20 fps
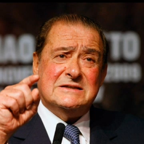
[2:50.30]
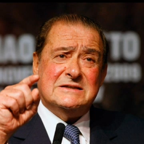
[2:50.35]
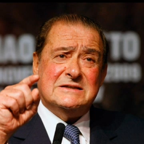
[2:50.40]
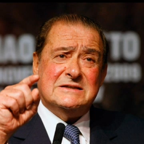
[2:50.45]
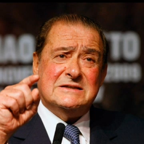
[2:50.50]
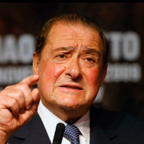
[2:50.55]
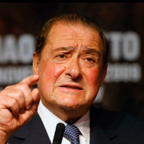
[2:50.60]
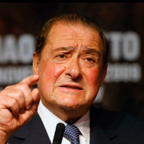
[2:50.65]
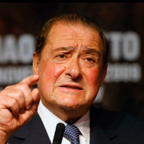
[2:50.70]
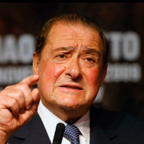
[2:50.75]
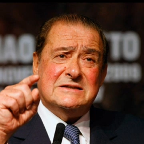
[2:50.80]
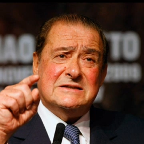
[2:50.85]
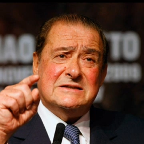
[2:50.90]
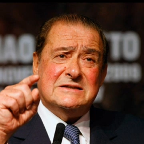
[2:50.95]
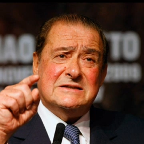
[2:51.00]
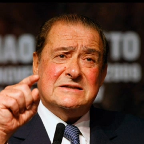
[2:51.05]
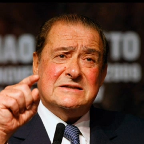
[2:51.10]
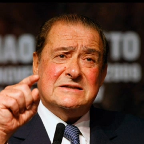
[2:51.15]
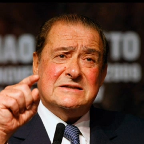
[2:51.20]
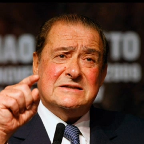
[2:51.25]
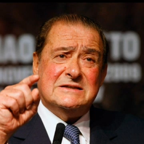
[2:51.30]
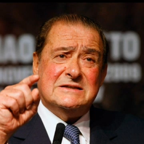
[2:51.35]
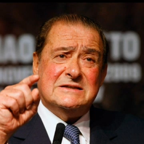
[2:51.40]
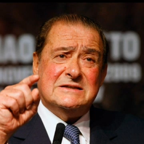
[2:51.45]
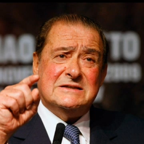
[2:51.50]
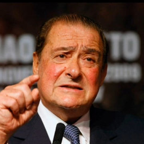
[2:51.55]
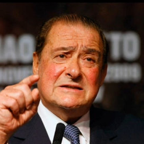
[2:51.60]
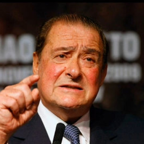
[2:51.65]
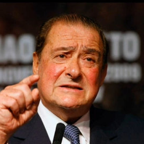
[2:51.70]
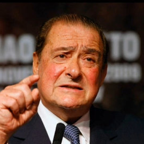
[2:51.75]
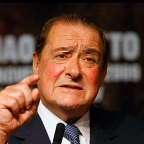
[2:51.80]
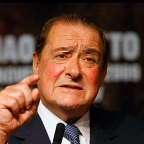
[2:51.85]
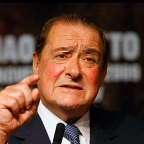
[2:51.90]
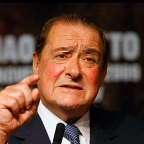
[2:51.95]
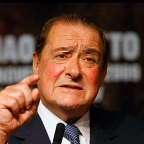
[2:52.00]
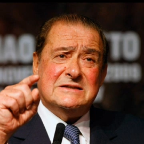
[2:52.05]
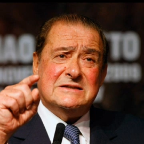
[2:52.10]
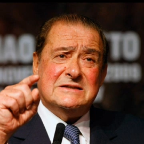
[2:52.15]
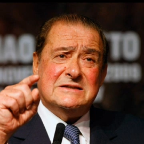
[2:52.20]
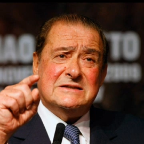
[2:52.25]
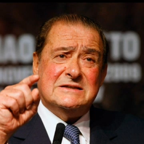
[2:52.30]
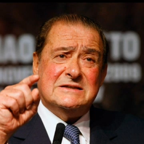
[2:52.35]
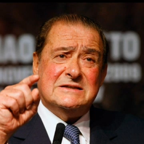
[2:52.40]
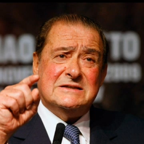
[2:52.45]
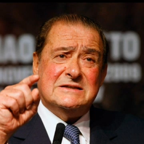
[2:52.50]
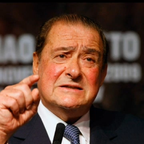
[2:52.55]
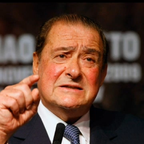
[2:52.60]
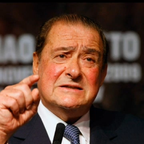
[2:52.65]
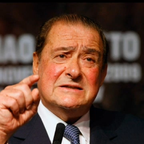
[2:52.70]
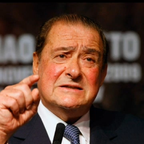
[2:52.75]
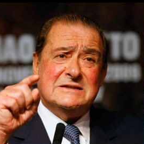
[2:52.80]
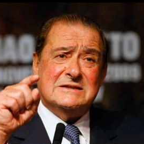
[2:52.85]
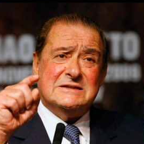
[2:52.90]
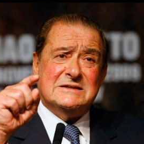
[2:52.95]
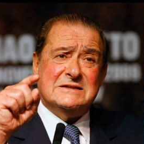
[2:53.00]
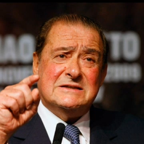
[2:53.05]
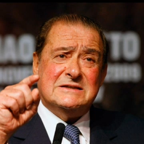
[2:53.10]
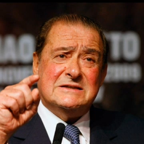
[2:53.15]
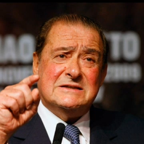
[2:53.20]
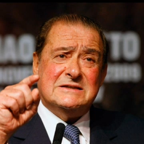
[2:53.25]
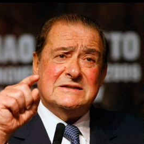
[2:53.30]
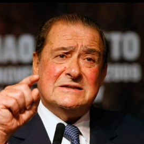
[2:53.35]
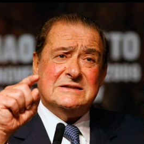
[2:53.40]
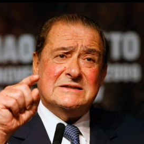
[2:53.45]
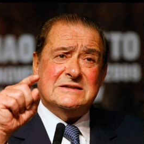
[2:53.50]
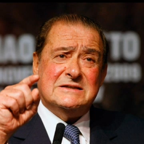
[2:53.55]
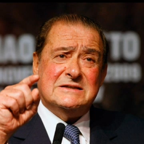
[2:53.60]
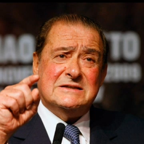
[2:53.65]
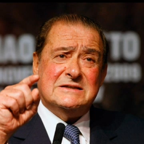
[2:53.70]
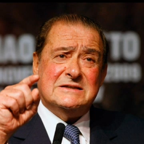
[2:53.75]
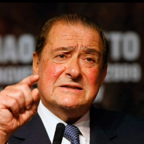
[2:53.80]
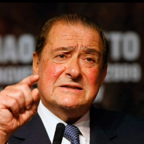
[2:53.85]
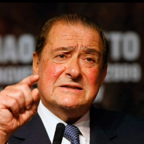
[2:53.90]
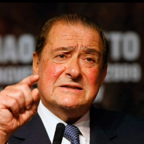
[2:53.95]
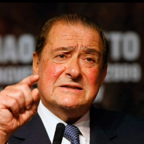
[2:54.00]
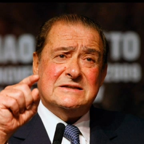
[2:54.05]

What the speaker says: This is a still picture; no speech is visible.